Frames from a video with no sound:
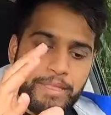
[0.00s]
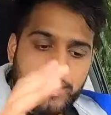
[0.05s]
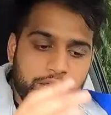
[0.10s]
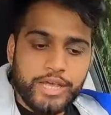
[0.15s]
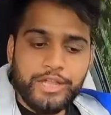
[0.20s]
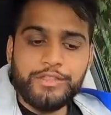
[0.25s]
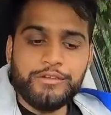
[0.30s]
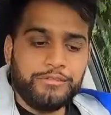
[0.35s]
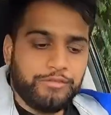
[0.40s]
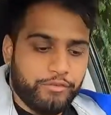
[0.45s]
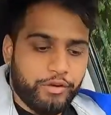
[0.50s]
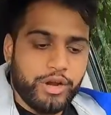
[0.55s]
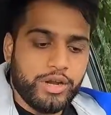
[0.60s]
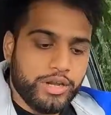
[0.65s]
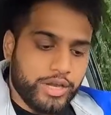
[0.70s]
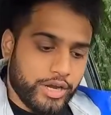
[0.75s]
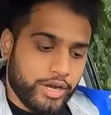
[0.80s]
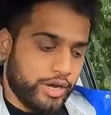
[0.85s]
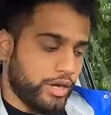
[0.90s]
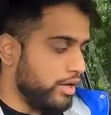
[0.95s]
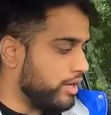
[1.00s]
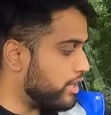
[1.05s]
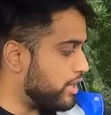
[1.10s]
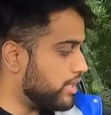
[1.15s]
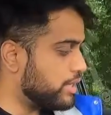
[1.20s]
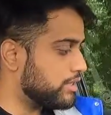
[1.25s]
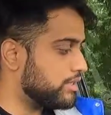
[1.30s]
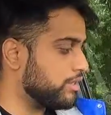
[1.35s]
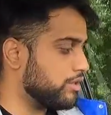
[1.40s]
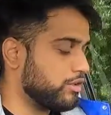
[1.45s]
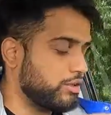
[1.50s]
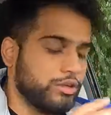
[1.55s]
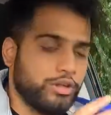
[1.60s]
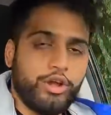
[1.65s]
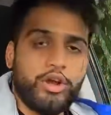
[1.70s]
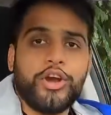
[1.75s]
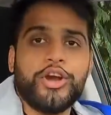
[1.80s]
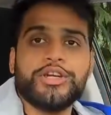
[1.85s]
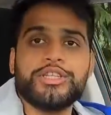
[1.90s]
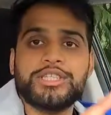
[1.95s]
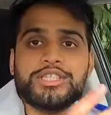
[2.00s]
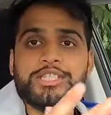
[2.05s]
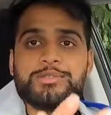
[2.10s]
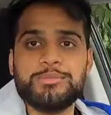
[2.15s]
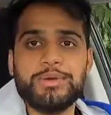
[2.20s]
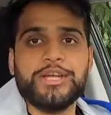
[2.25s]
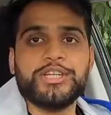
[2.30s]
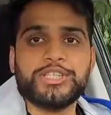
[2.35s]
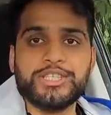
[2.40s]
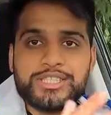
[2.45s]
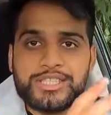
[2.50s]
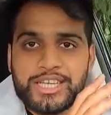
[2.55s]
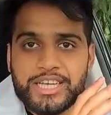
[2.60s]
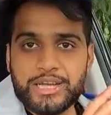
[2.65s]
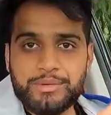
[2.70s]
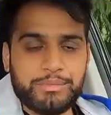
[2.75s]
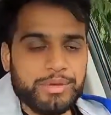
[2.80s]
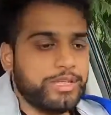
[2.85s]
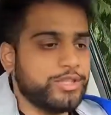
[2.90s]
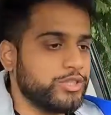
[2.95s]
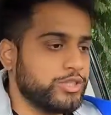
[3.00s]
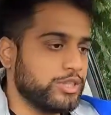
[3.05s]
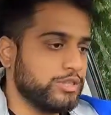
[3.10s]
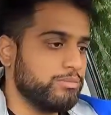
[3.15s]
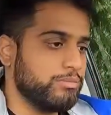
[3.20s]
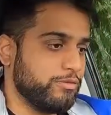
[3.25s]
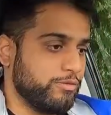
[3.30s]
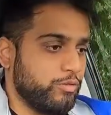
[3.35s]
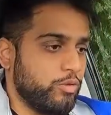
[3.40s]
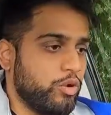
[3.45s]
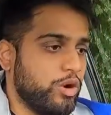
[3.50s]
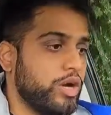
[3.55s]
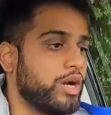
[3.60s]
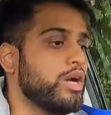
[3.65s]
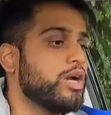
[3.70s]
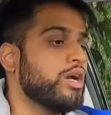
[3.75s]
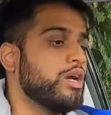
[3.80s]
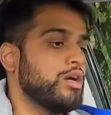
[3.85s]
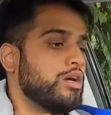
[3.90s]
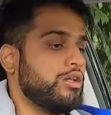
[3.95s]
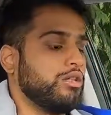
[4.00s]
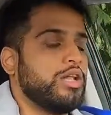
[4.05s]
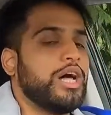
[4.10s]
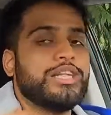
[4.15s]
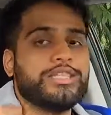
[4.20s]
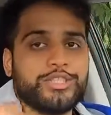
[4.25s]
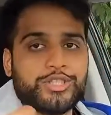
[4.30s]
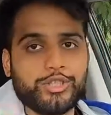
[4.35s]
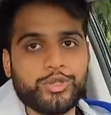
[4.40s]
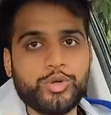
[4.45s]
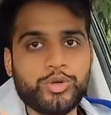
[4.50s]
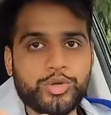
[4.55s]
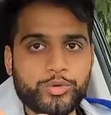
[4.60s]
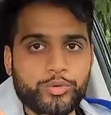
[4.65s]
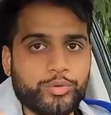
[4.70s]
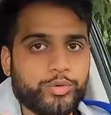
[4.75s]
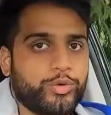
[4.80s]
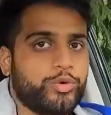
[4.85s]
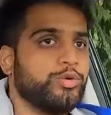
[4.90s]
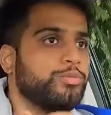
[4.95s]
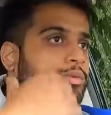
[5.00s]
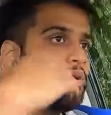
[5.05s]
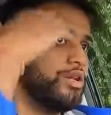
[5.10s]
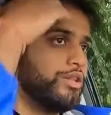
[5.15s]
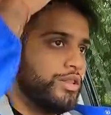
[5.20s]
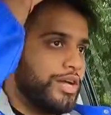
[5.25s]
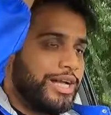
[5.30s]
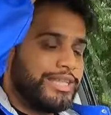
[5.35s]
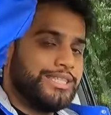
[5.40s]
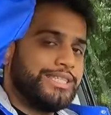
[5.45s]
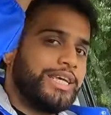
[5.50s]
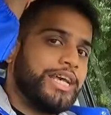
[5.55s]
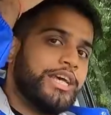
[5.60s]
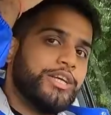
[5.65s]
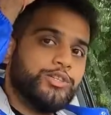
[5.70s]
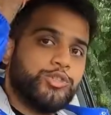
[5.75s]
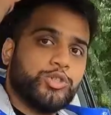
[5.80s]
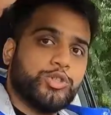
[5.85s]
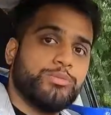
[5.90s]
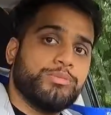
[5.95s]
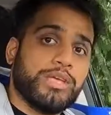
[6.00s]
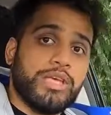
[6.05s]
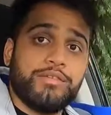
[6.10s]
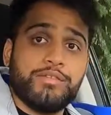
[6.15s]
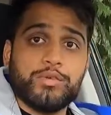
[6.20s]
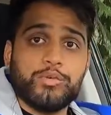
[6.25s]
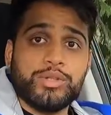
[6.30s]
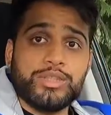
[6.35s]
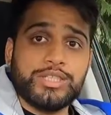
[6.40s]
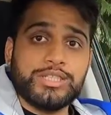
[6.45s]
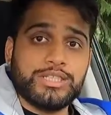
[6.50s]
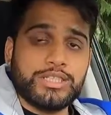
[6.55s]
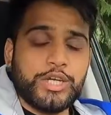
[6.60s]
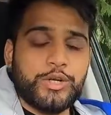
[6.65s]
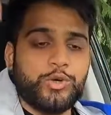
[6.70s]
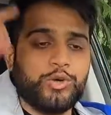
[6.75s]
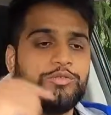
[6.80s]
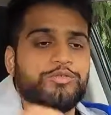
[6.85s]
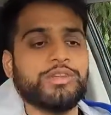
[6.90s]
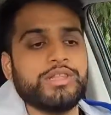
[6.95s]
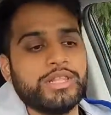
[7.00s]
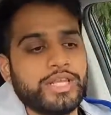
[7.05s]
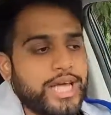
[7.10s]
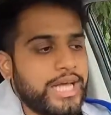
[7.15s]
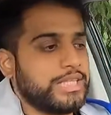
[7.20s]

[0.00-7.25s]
In the front here, it's large and spacious, like I mentioned before. Lots of shoulder room, lots of headroom, even with the sunroof in the